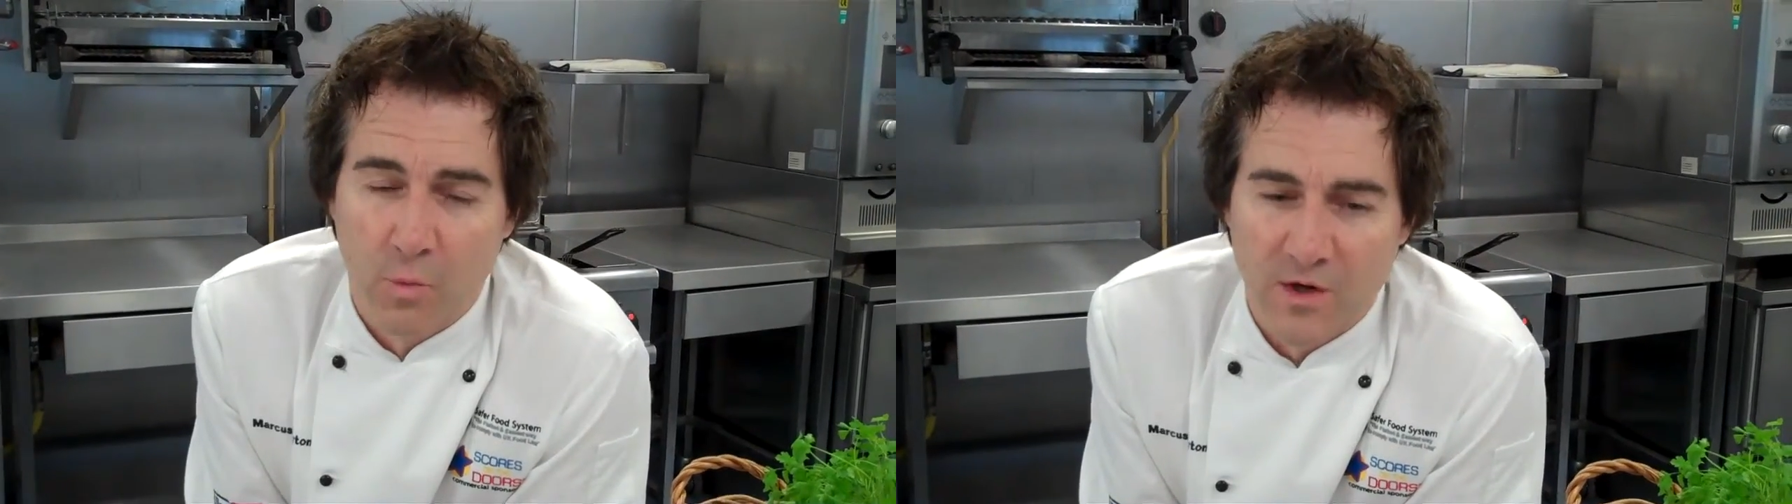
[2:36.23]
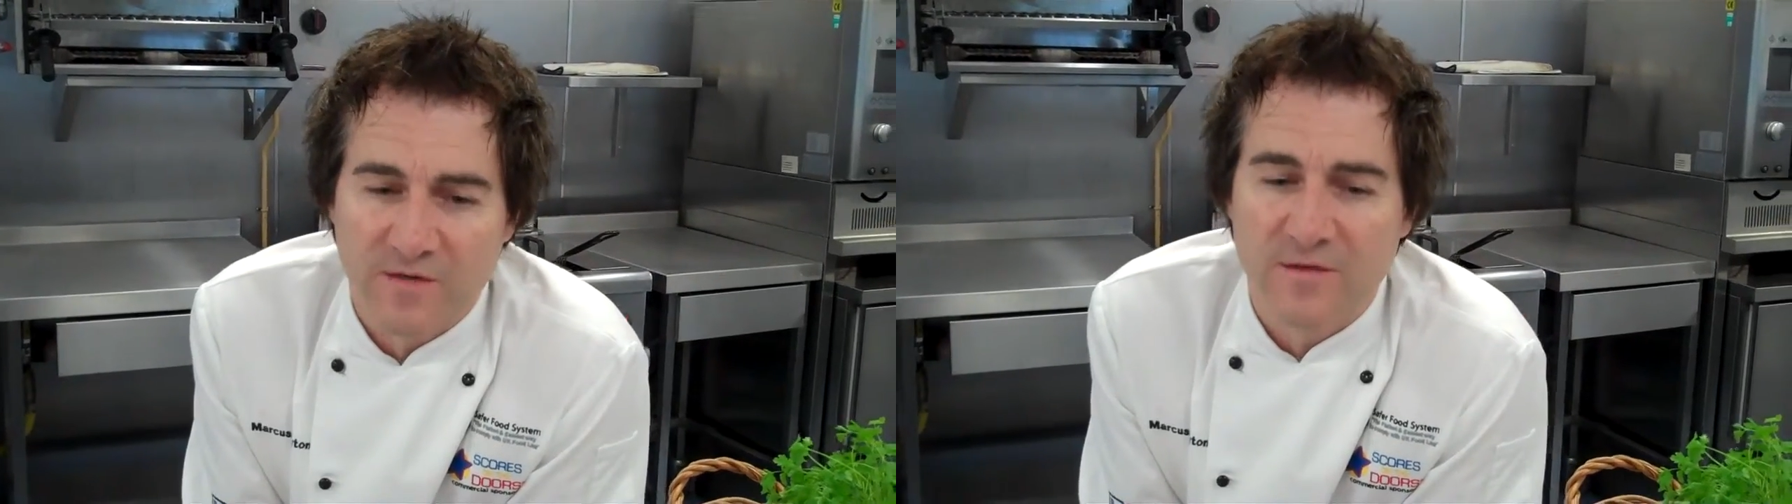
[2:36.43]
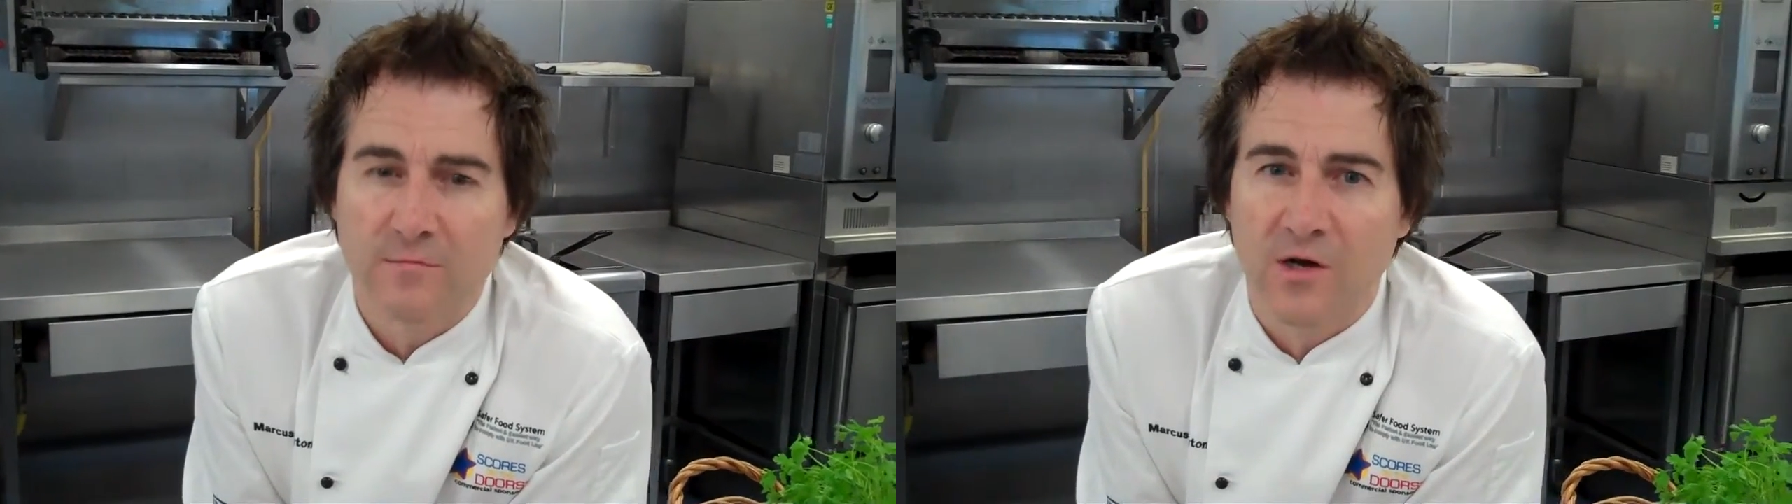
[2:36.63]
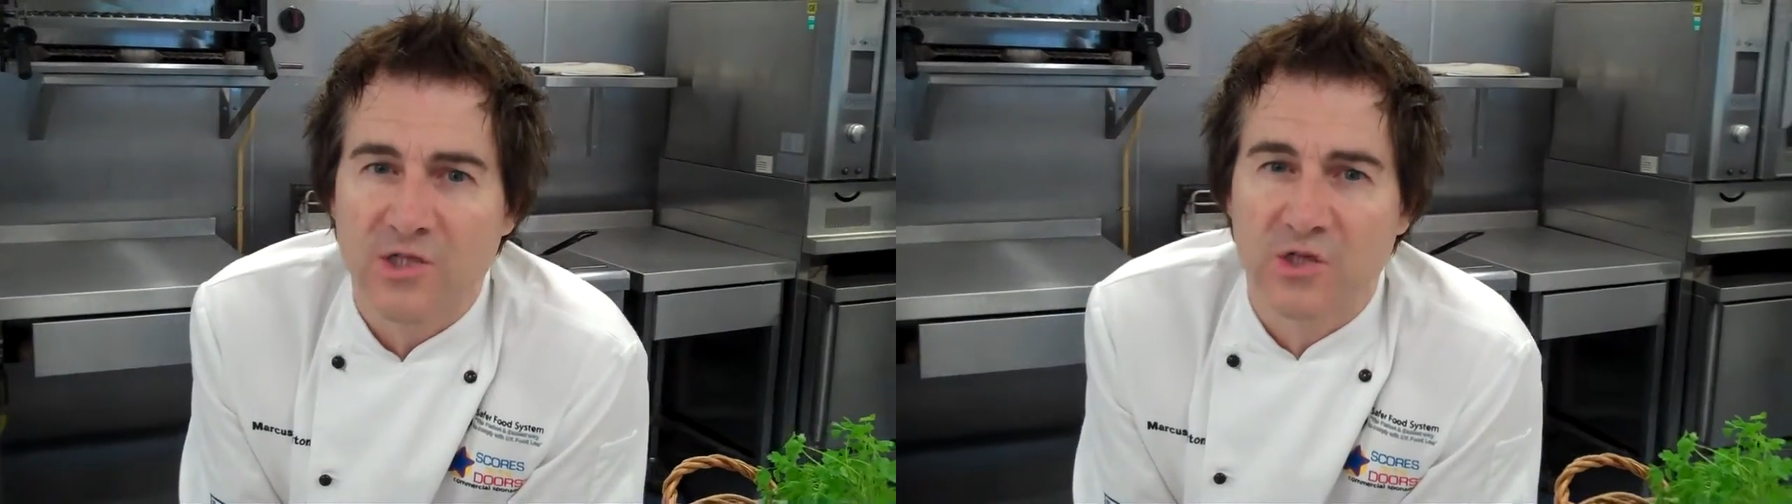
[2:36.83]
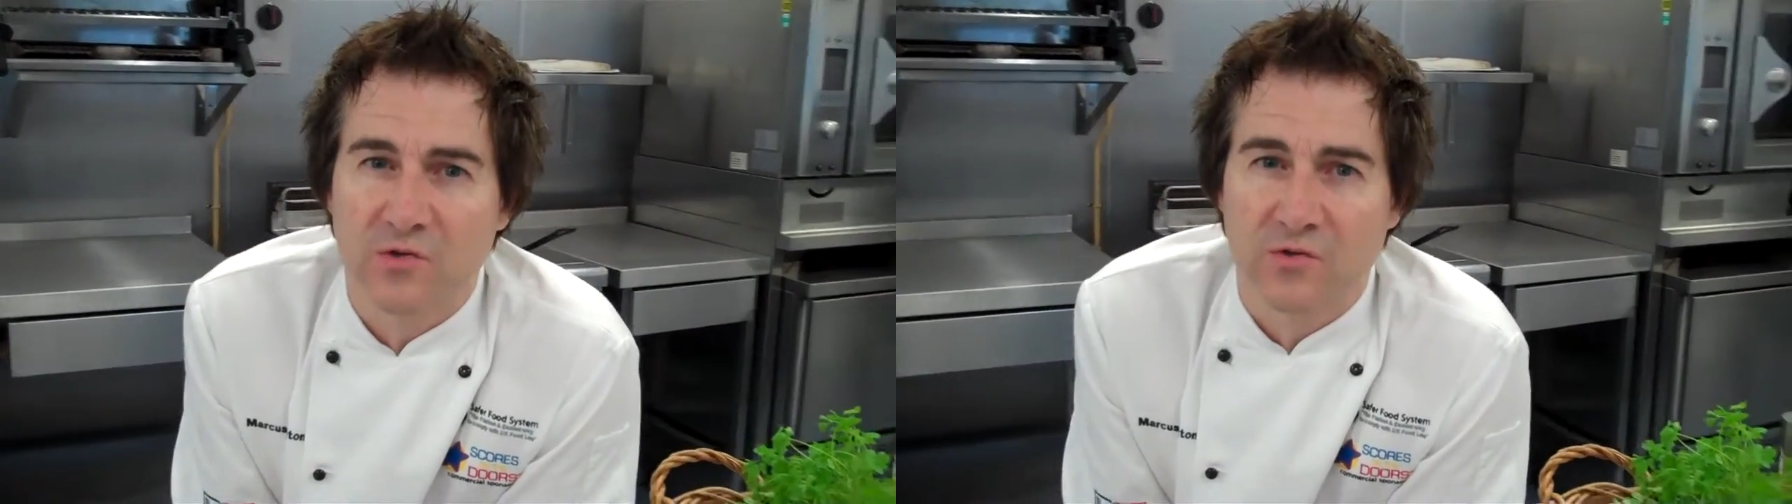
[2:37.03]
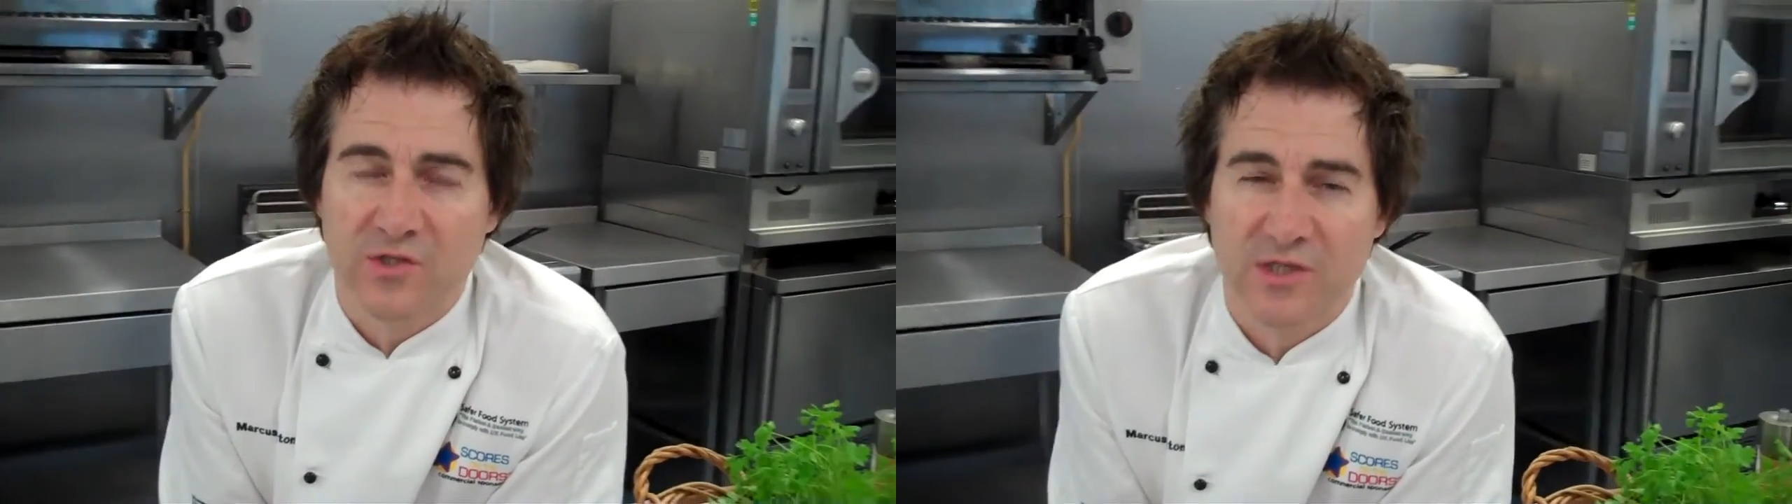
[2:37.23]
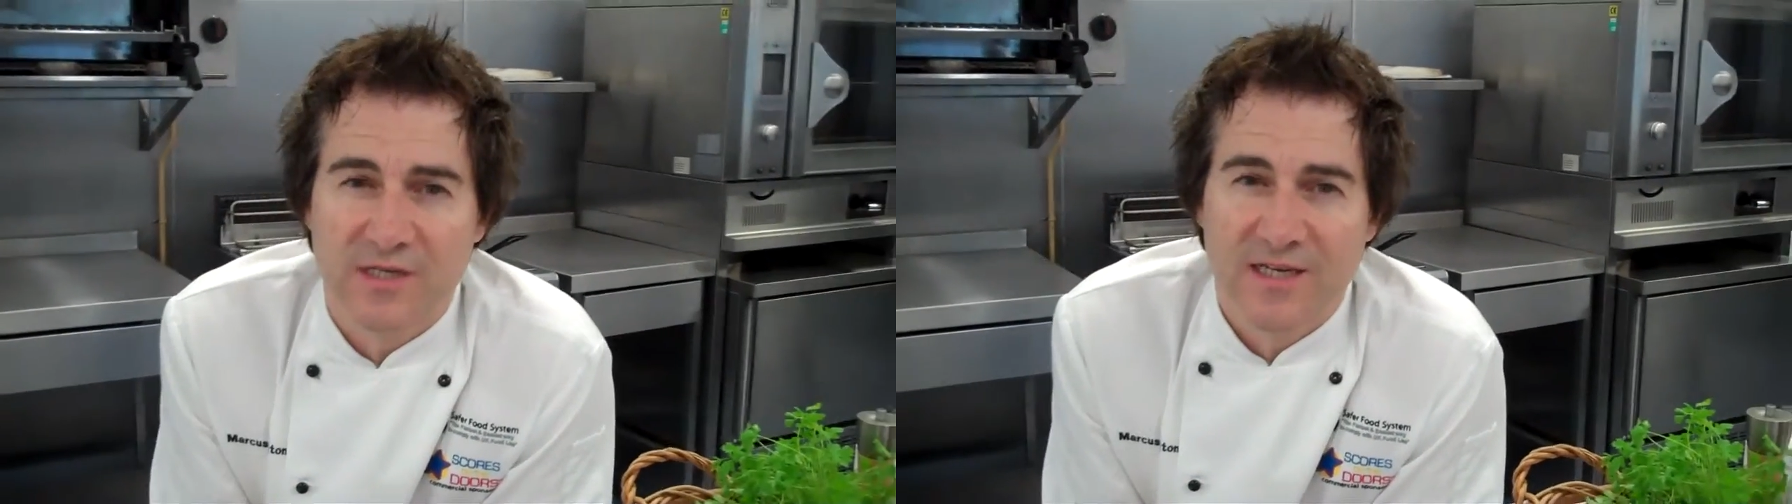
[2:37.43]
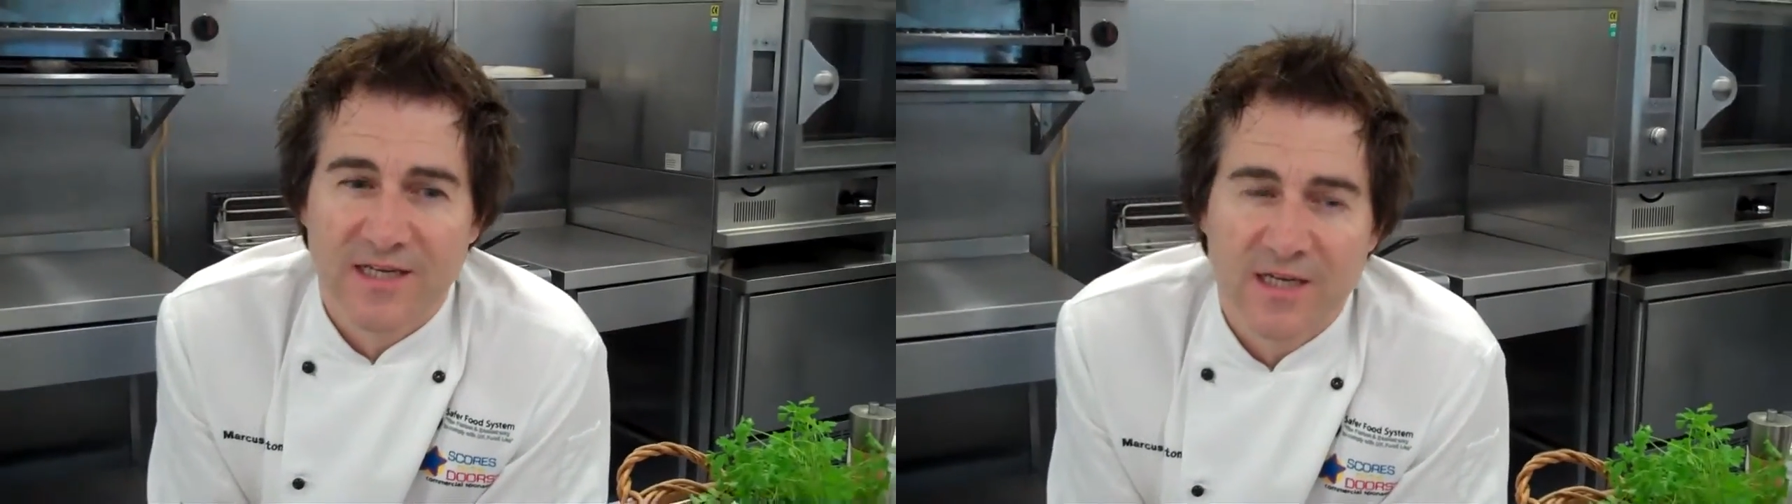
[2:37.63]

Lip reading: one of the modules,